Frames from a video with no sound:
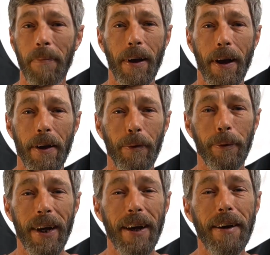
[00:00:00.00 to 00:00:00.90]
I don't
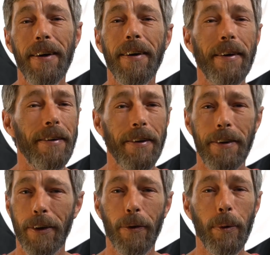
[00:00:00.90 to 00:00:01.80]
care.
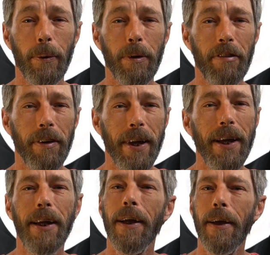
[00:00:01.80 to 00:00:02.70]
You wear what you
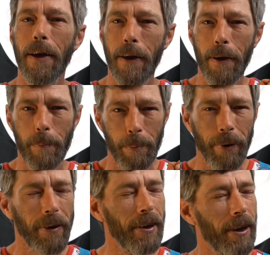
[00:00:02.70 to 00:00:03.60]
like.
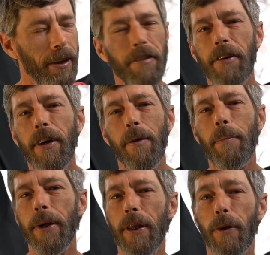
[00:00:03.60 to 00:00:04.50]
But here's a
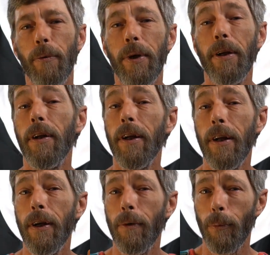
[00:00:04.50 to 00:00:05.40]
company that went,
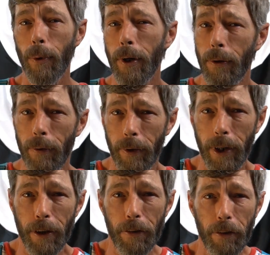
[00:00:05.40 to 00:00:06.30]
we're going to
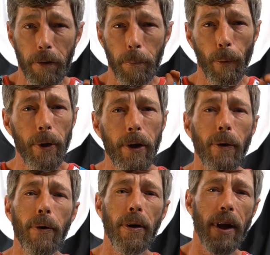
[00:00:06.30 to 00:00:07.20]
release
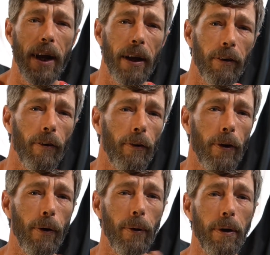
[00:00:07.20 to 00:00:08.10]
boy-coded and
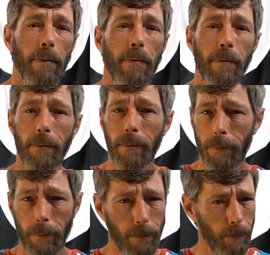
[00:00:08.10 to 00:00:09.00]
girl-coded
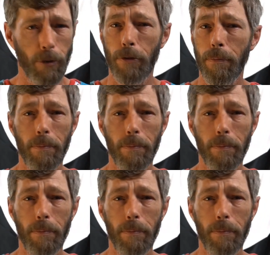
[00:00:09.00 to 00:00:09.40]
just